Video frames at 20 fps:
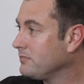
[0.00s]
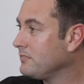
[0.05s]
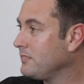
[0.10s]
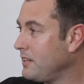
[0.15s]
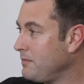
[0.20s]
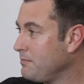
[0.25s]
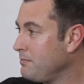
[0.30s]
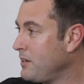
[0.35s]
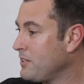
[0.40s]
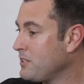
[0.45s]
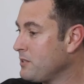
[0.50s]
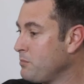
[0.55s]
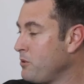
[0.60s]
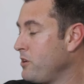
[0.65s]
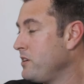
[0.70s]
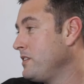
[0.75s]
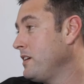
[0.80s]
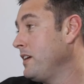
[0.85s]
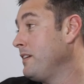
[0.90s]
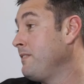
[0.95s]
No, much
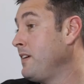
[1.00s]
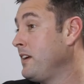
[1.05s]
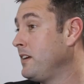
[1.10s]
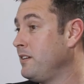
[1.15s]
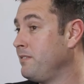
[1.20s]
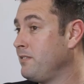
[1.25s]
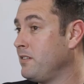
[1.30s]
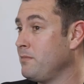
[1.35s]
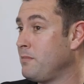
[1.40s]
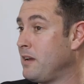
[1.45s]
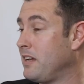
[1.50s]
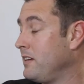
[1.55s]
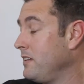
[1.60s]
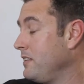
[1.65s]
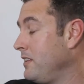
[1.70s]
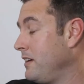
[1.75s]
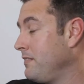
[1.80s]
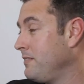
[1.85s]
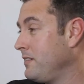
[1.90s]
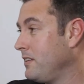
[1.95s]
appreciated. Thank you for
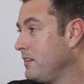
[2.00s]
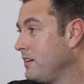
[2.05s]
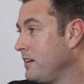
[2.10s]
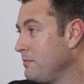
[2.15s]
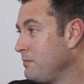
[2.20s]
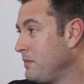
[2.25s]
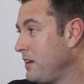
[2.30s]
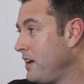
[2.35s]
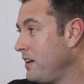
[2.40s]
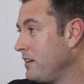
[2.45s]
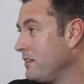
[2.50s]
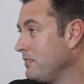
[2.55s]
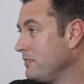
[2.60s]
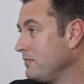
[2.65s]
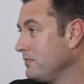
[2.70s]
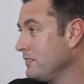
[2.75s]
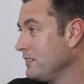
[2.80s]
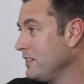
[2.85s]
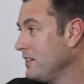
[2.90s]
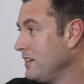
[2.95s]
making the effort to come down
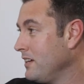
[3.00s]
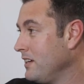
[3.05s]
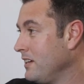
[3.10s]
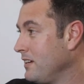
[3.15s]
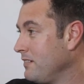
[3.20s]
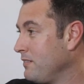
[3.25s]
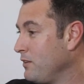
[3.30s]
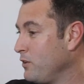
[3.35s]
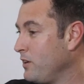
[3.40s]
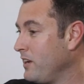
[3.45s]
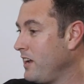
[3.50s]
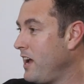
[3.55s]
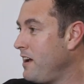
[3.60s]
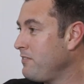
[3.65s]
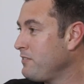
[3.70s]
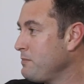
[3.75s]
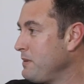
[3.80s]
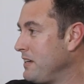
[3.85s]
and looking after